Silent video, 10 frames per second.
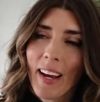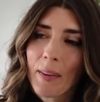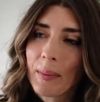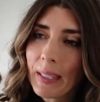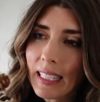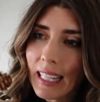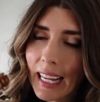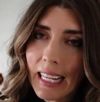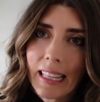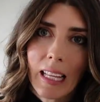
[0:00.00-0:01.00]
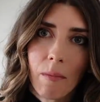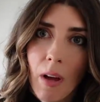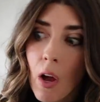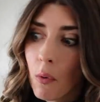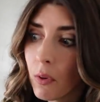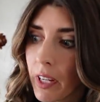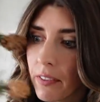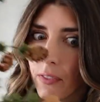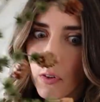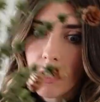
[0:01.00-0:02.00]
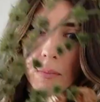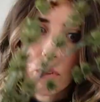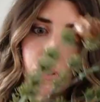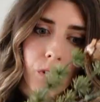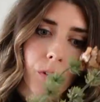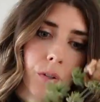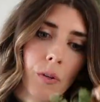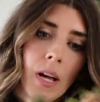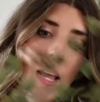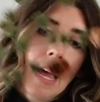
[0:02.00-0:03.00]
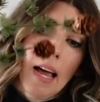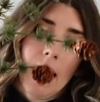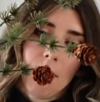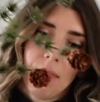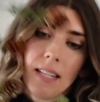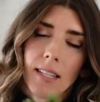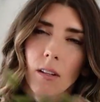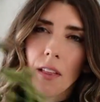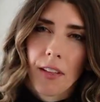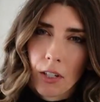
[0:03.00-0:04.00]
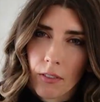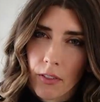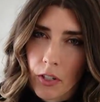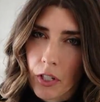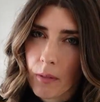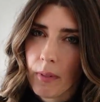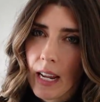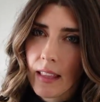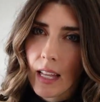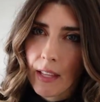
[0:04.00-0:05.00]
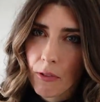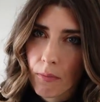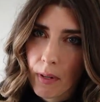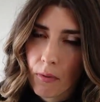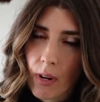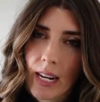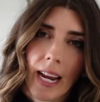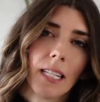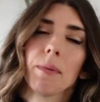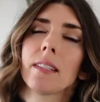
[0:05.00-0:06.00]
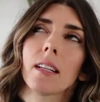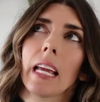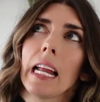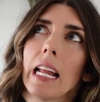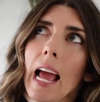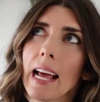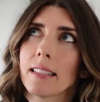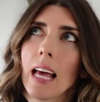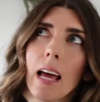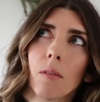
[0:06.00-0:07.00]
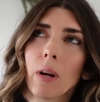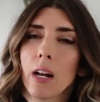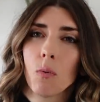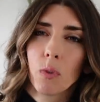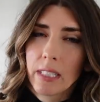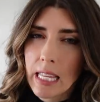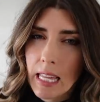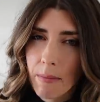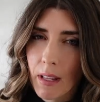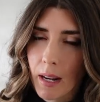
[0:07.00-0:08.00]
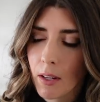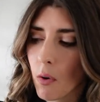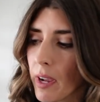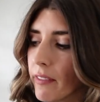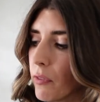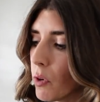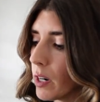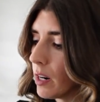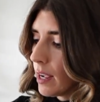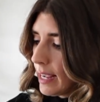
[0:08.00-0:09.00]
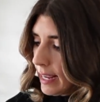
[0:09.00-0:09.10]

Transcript: I really like them, really affordable too. They sell a thicker version, but I thought these would be really nice because again, it adds that kind of woodsy theme that I'm going for.